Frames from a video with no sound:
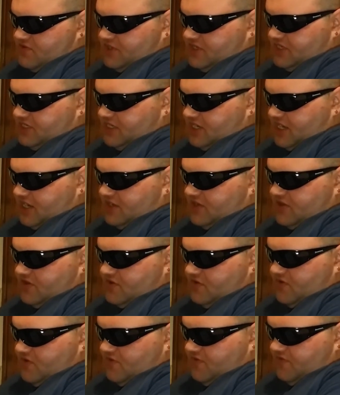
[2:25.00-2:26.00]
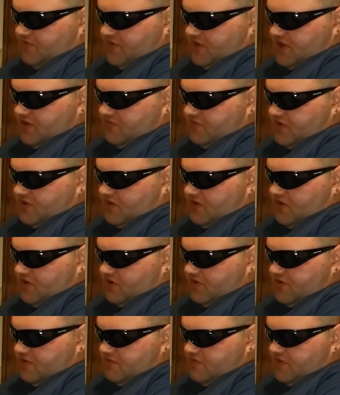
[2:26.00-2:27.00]
Recite your favourite
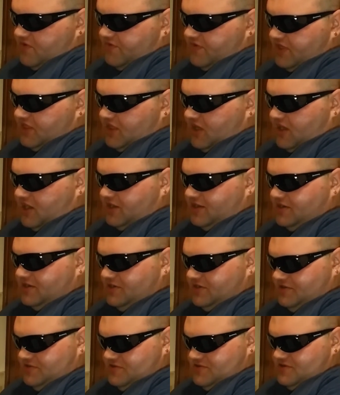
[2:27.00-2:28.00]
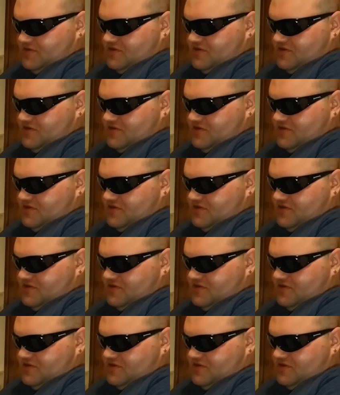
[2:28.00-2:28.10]
horror movie line.